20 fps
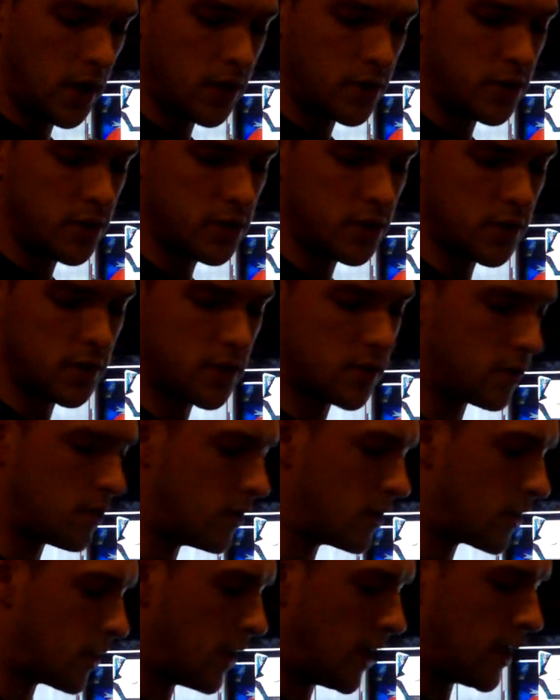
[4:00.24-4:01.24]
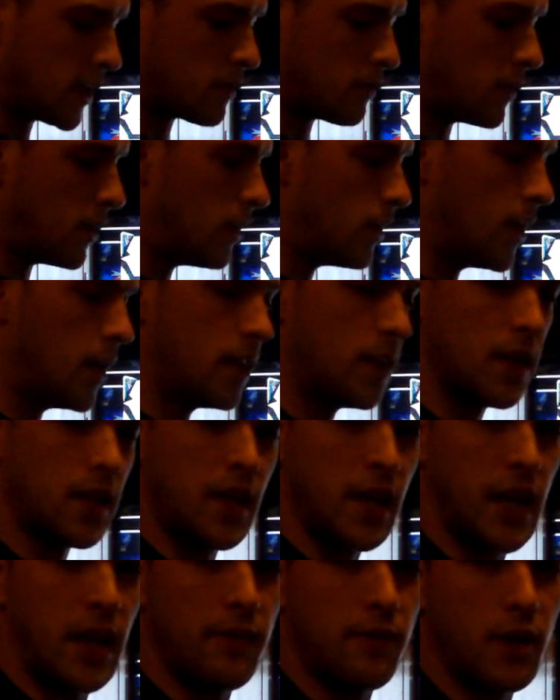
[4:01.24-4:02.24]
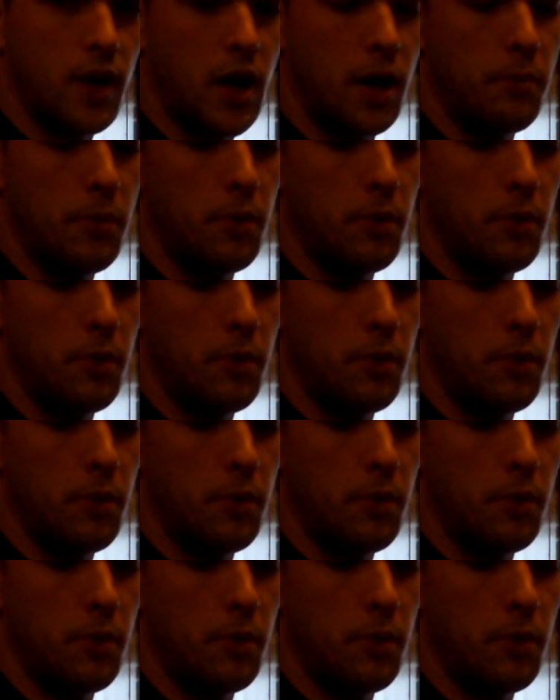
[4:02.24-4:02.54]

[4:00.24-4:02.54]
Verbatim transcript: Uh, she's just as good as the last one. I think they gave her a